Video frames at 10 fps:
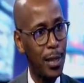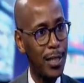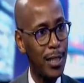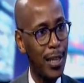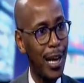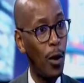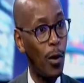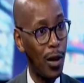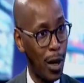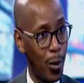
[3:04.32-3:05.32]

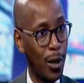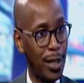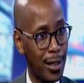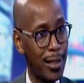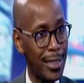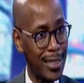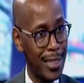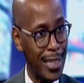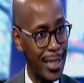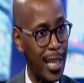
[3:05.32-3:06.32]
the
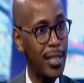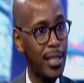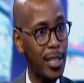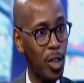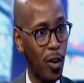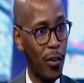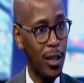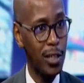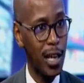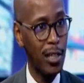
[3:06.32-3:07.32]
intensity of our
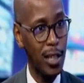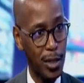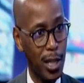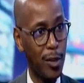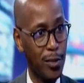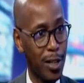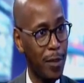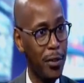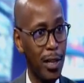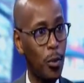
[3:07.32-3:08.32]
sales outside of South
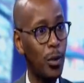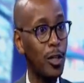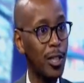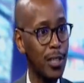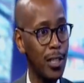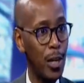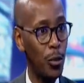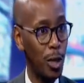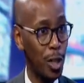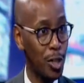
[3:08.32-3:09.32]
Africa will not
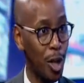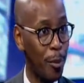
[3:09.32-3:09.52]
stop.